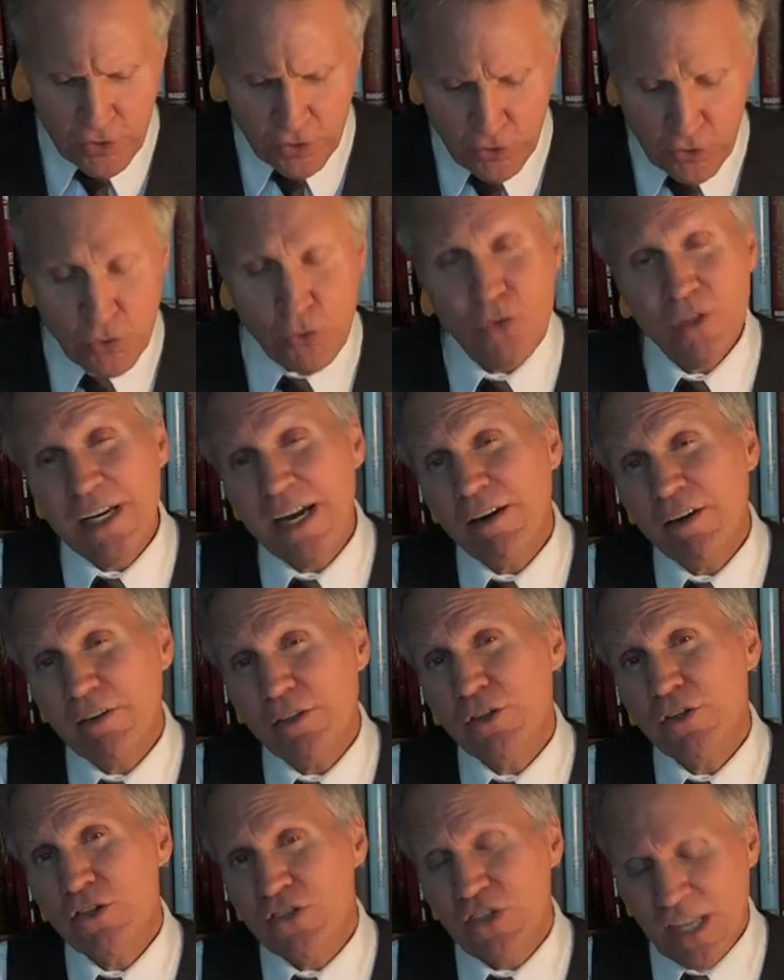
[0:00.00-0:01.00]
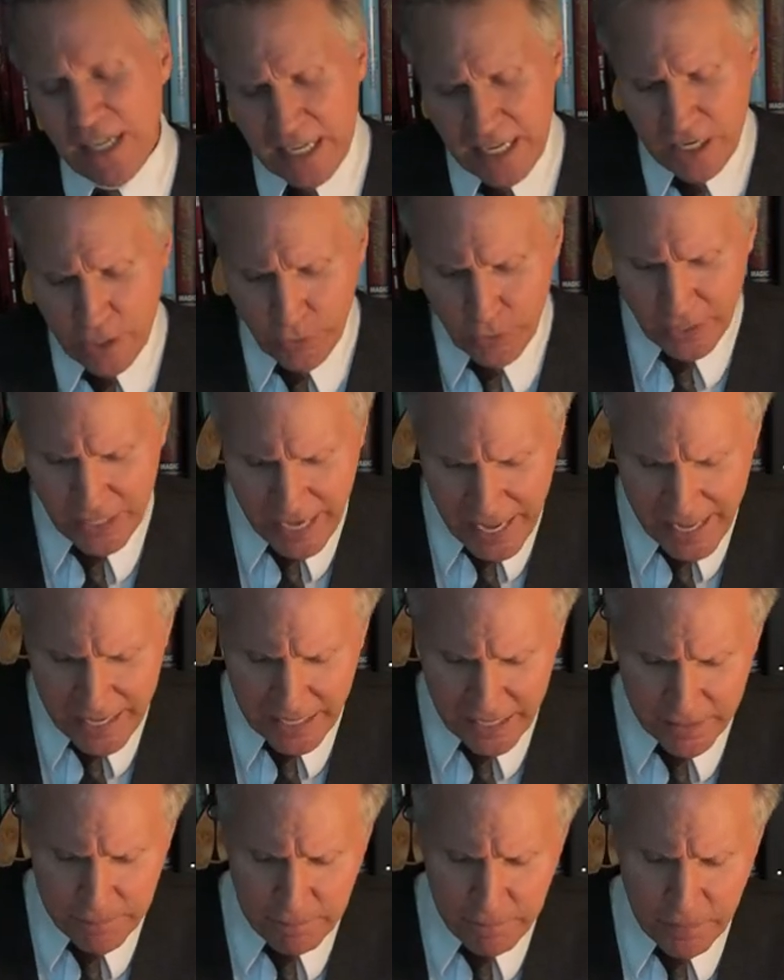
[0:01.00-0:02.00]
The two characters that he
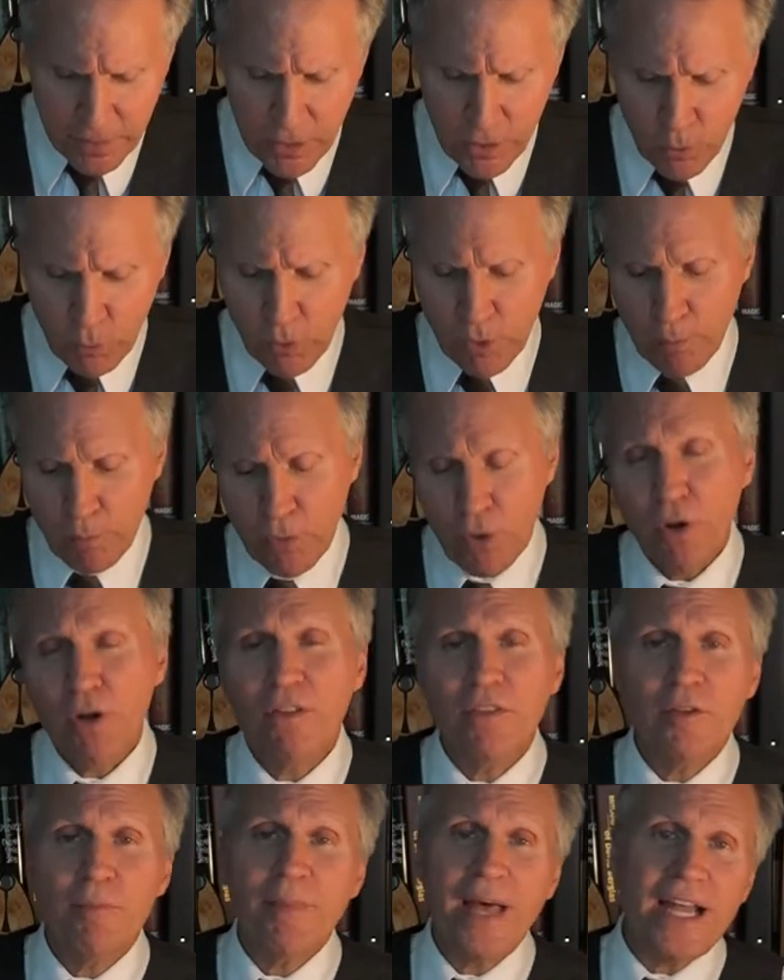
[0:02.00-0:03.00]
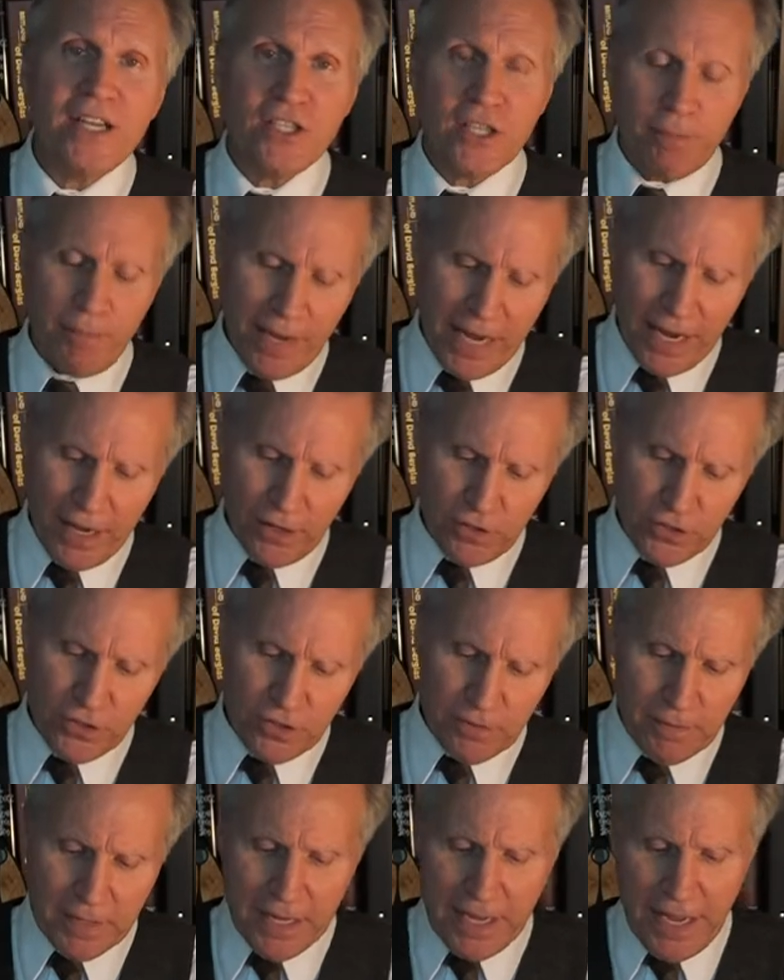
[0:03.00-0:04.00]
created were Merlin the Magic
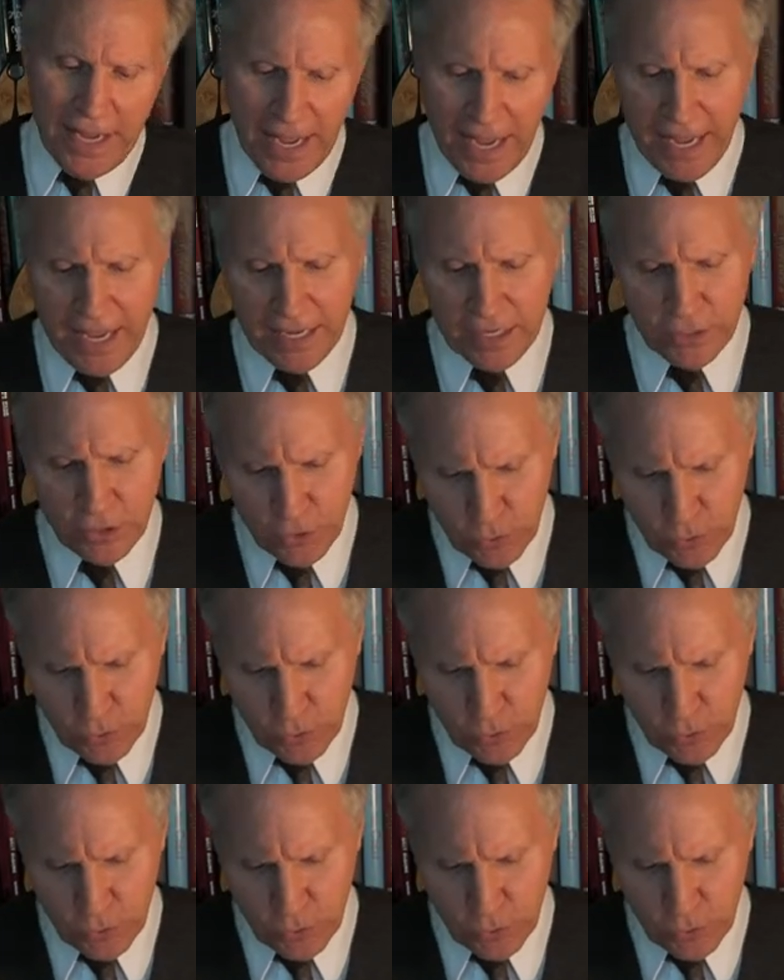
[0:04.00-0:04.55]
Mouse and